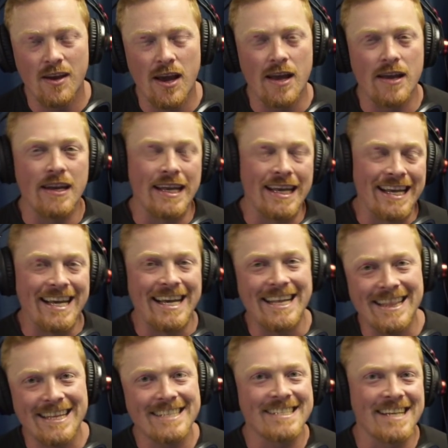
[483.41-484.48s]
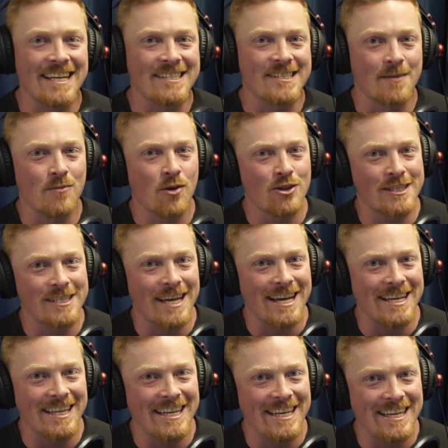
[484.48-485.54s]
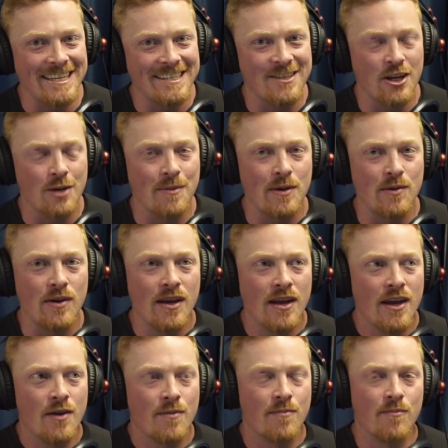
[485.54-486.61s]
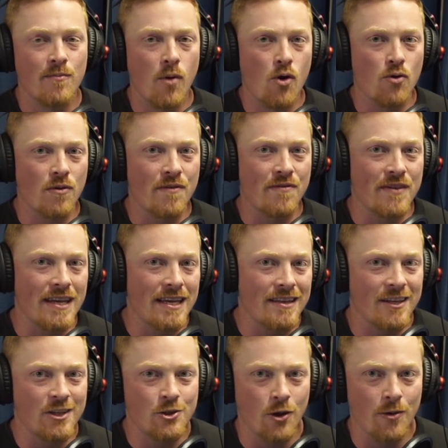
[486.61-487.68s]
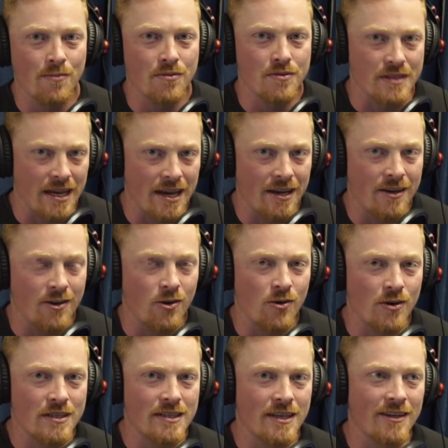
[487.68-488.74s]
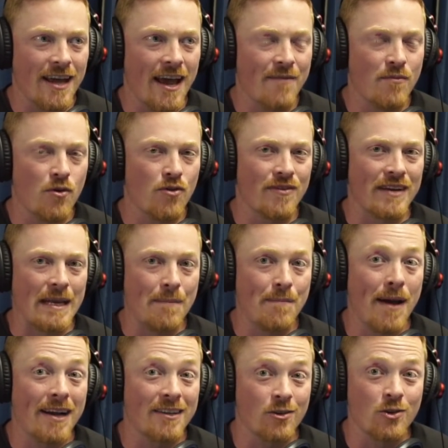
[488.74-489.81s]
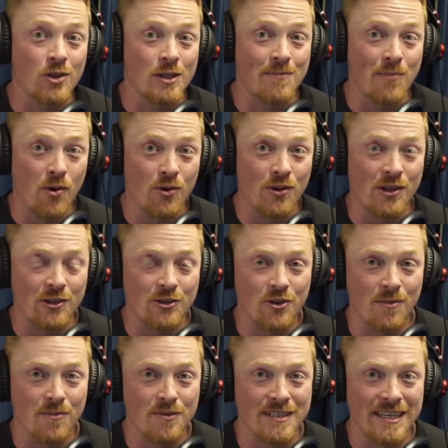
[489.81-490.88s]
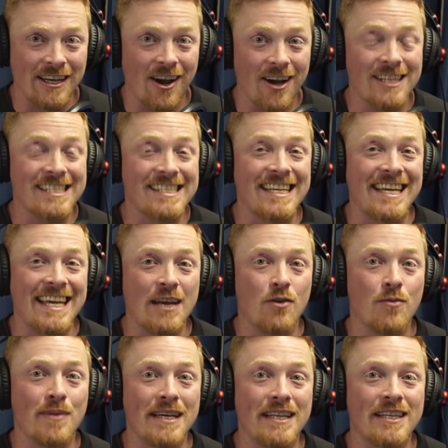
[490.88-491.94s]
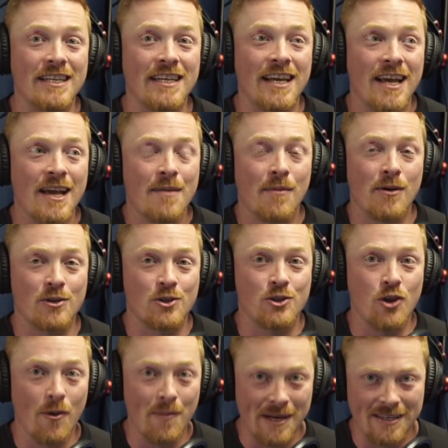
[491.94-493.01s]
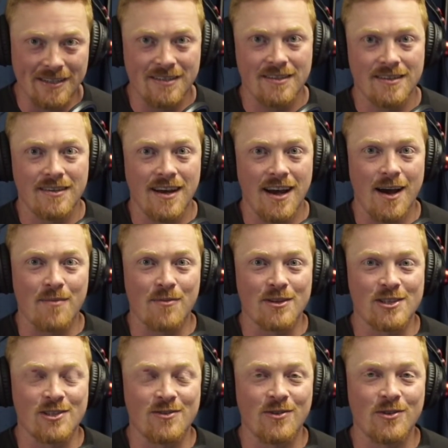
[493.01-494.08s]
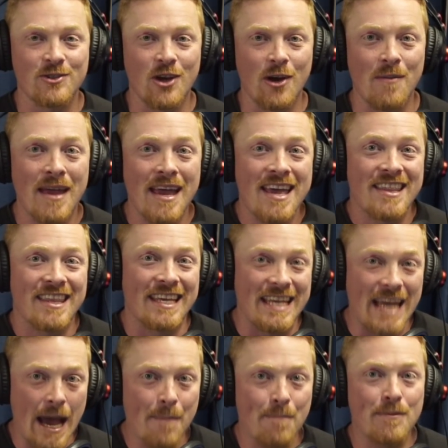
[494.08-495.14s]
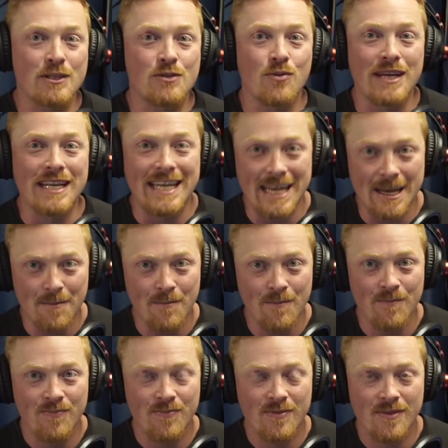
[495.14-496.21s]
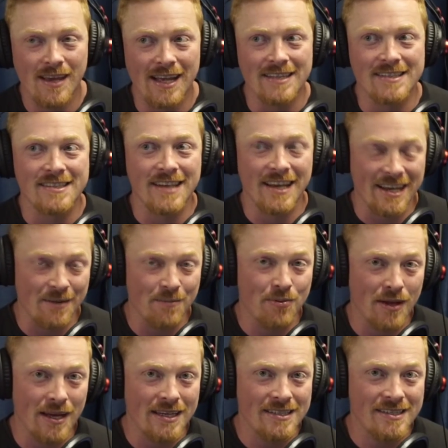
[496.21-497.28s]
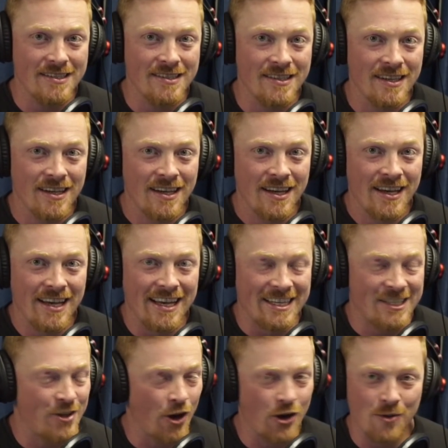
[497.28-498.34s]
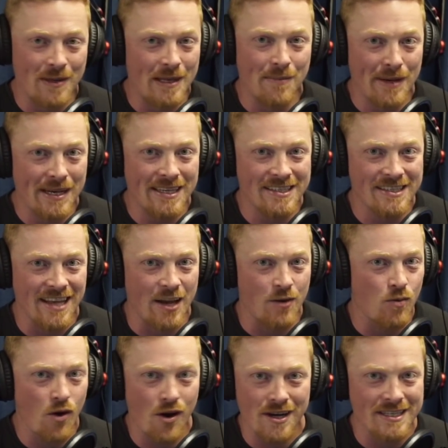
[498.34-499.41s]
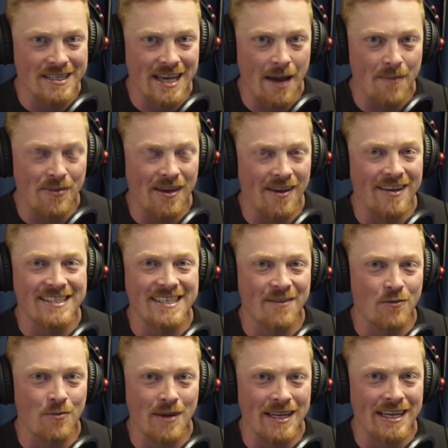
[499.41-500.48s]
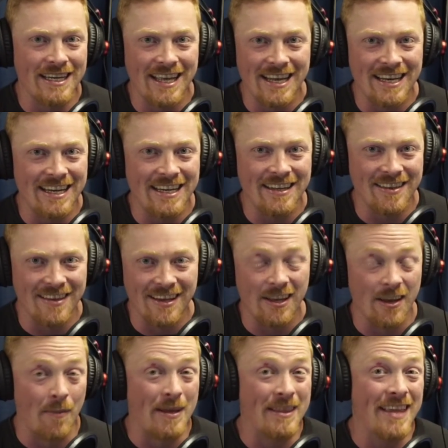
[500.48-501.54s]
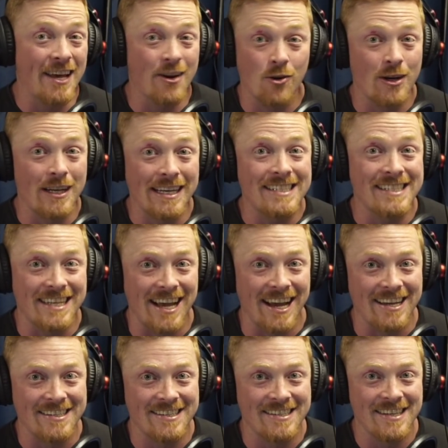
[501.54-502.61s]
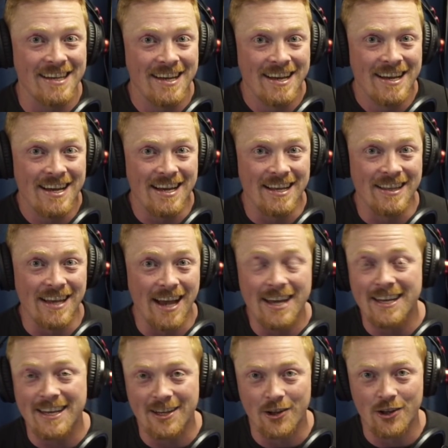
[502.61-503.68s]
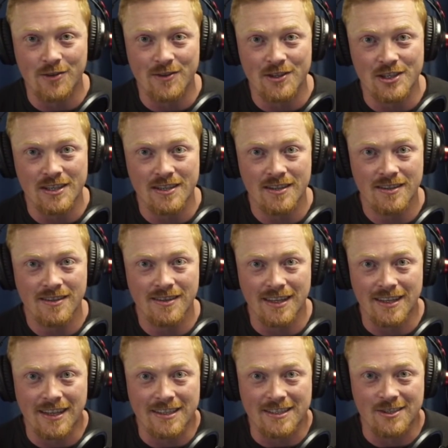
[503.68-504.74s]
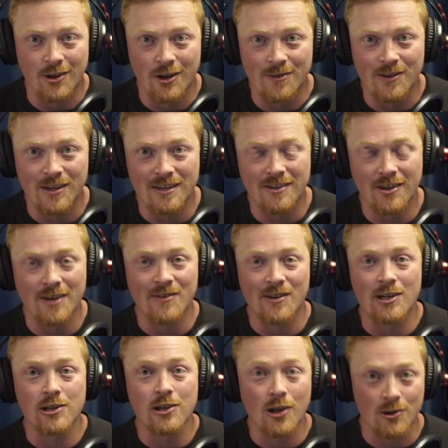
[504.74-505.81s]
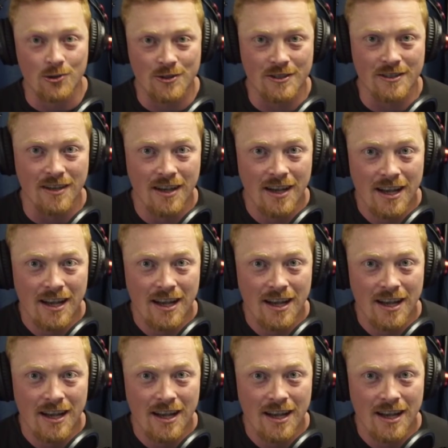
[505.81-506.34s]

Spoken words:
And in the sense, I'm not saying that he is going to be more revered than John Brzenk or he's going to have more of an impact on the sport than John Brzenk. I just think he will be the most dominant arm wrestler of all time. The gap between him and second place is going to be the biggest and widest gap there has ever been in anything. I mean, that already is the case in the 80 kilo division. That's not even close.